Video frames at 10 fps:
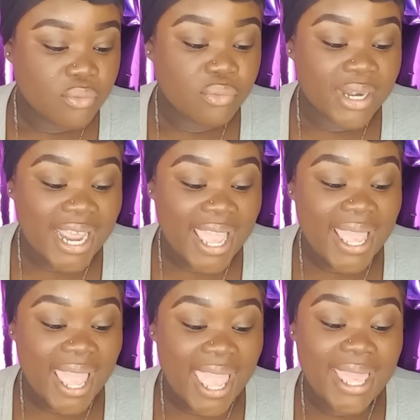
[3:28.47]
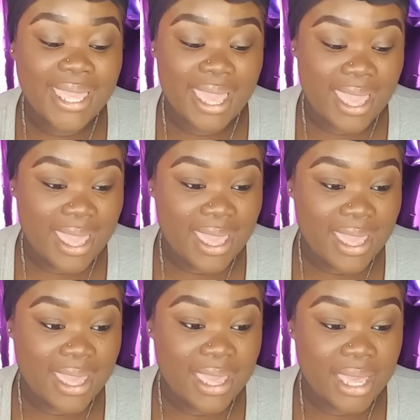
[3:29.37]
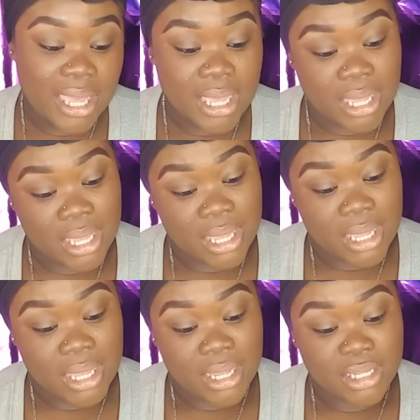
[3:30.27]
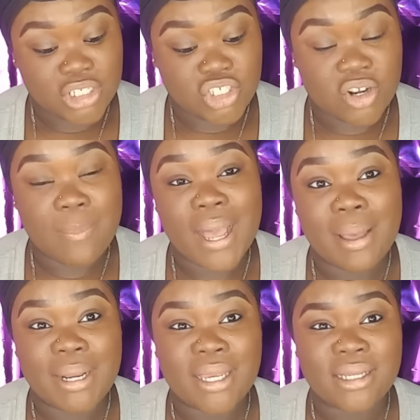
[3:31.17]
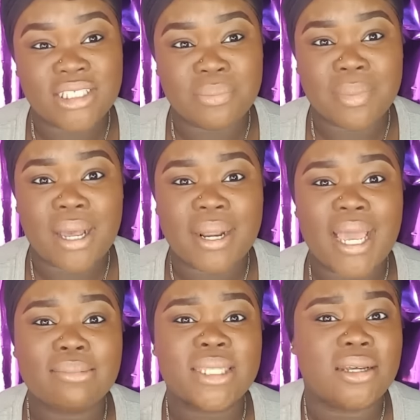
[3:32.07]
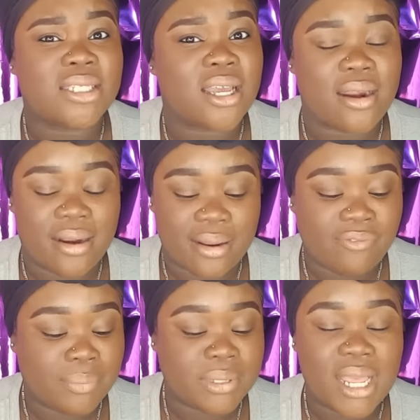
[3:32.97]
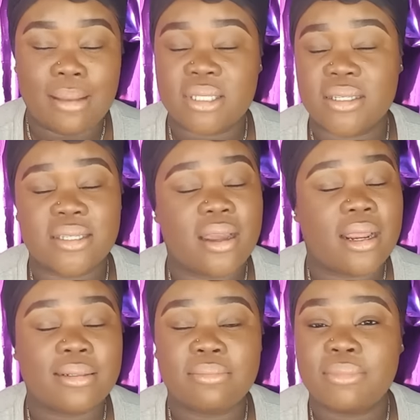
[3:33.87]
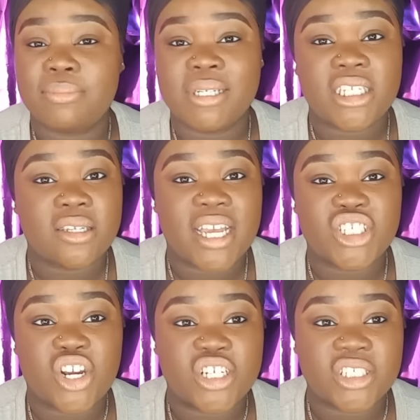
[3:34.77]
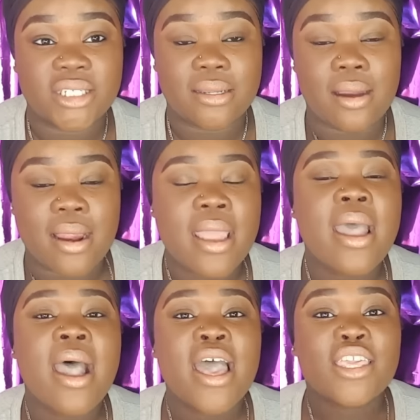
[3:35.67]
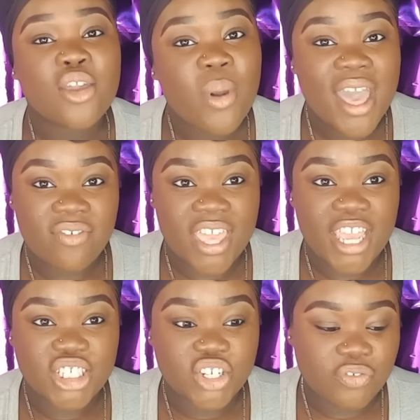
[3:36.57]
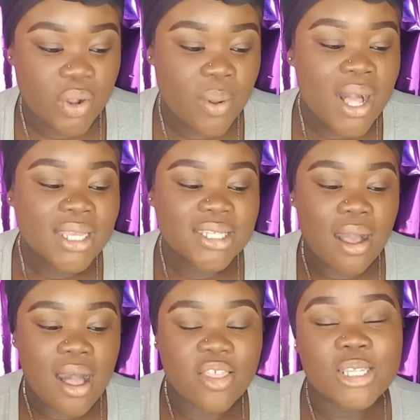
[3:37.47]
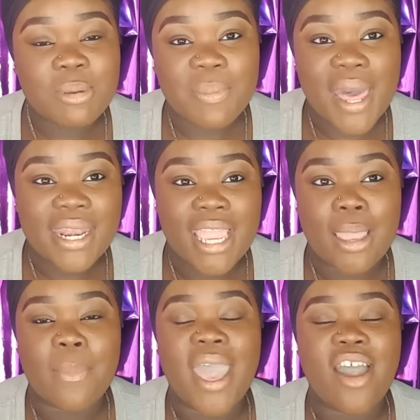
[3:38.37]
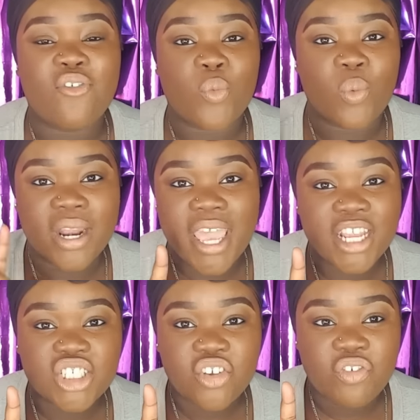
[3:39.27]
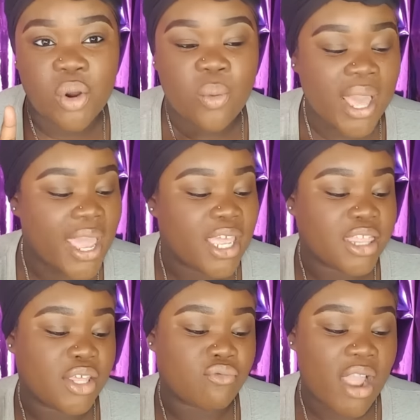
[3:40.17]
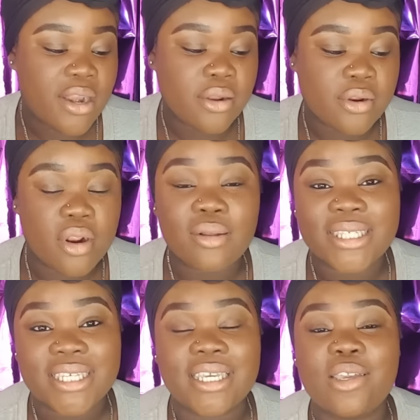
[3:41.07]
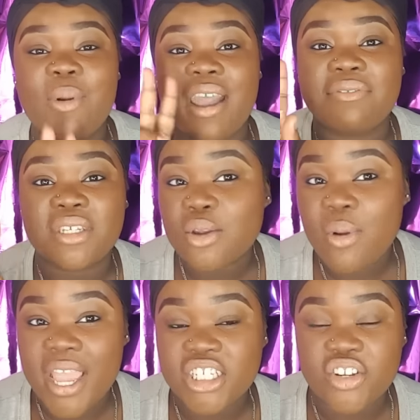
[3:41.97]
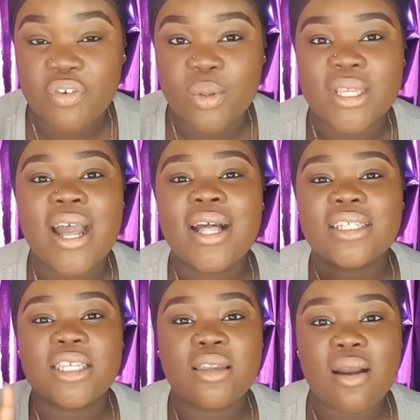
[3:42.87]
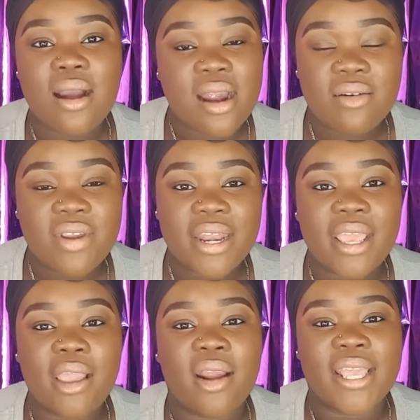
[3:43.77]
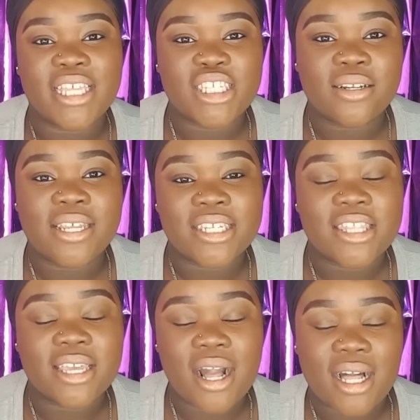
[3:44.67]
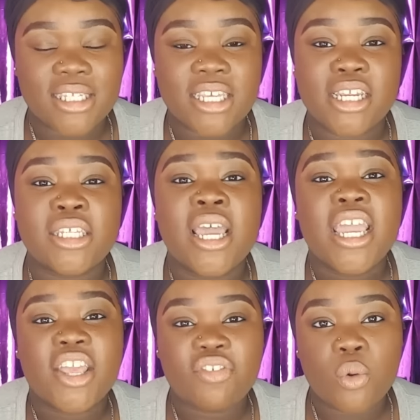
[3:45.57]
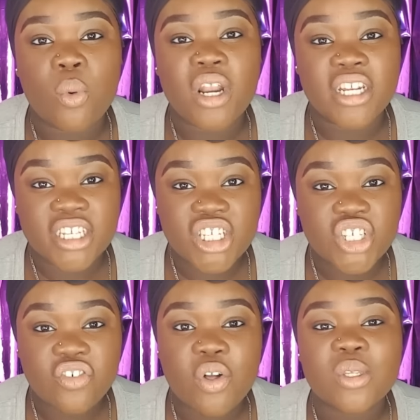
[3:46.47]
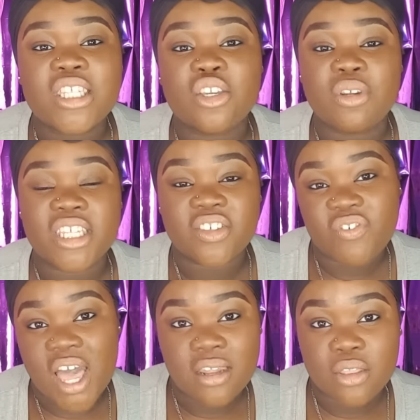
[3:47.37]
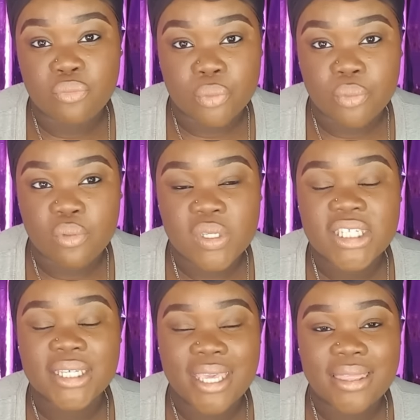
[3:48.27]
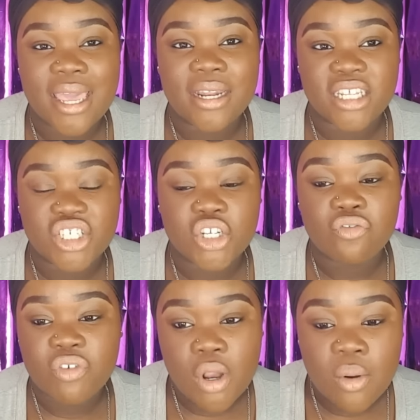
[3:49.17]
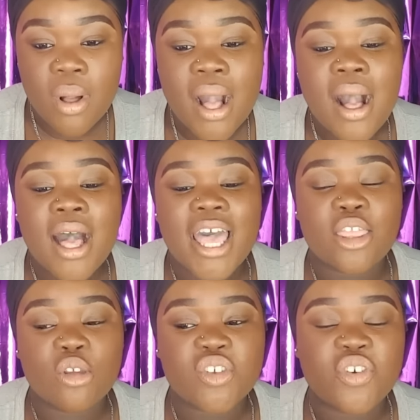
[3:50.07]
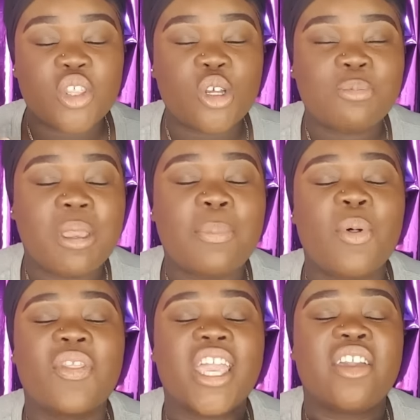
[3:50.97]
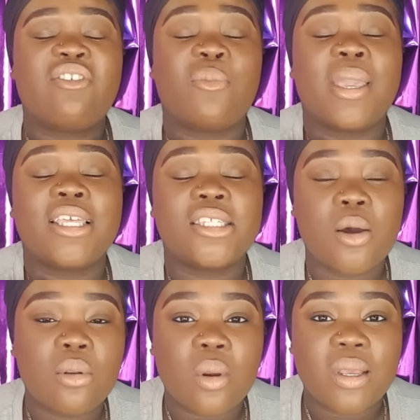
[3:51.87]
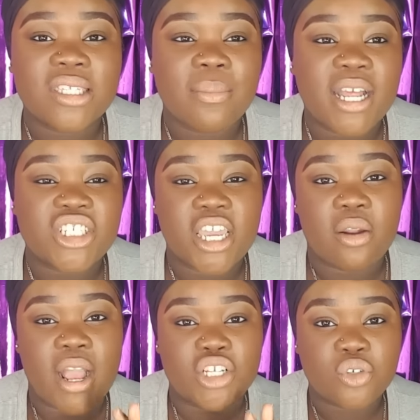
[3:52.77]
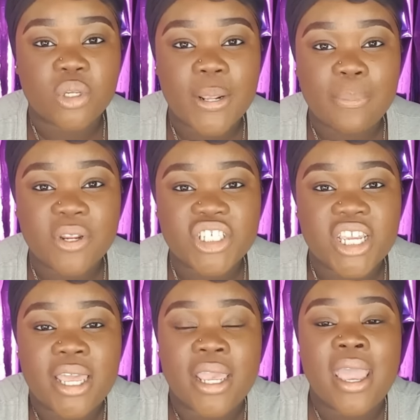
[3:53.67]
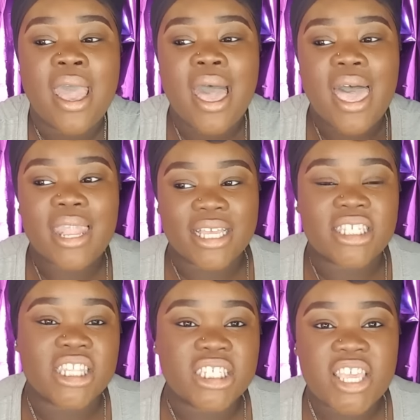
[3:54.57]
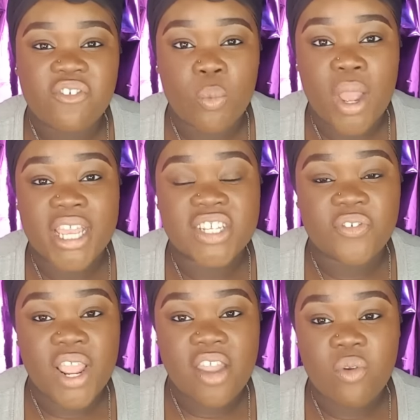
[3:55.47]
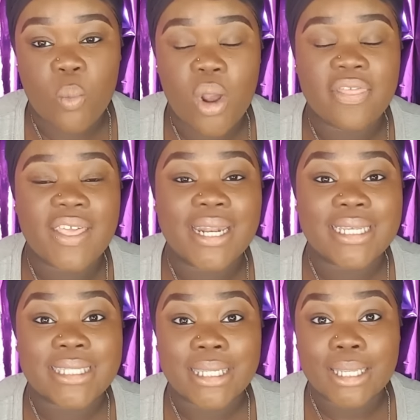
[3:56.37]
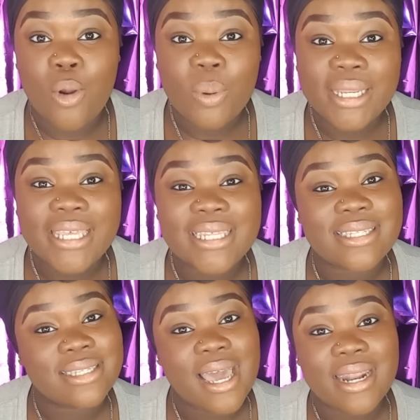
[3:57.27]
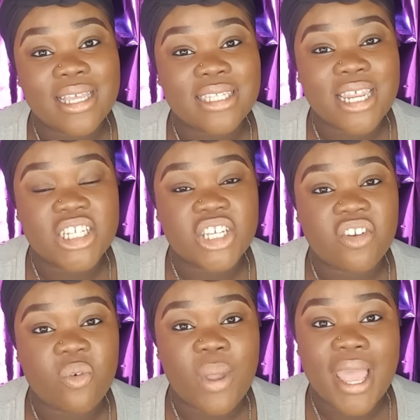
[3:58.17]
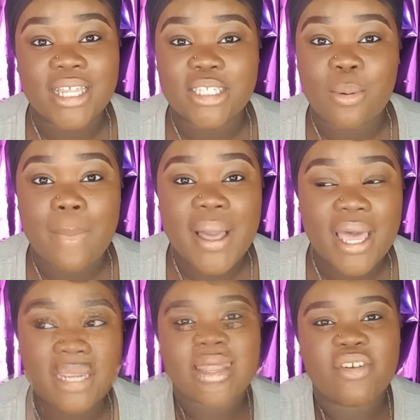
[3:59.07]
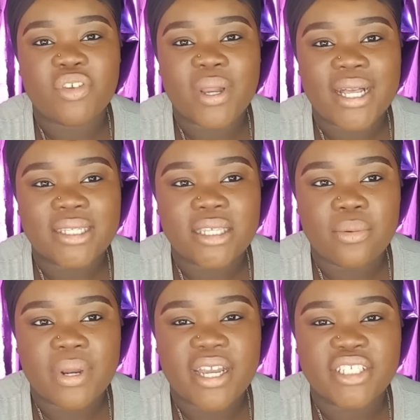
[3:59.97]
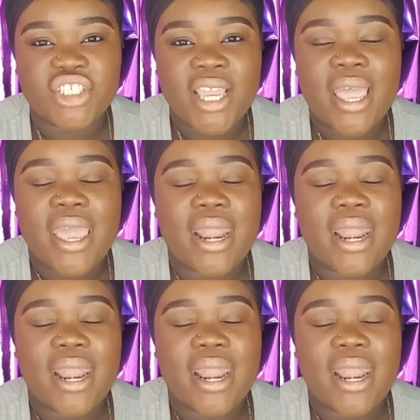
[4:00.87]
Renee, aka Tremana. Tremana, I'm so sorry. For, I'm so sorry. Please do not charge it to the heart. You have an extra vote. So all those people I name have one extra vote, and then writer girl T, you have two extra votes. So you already are entered into the contest. If you want additional votes, then you need to follow the rules to get that additional vote. And those are for those people. Thank you for being so loyal to my channel. I truly appreciate it. And like I said, this giveaway is for everyone that is locally. This is not an international giveaway. I do apologize. I love you guys so much.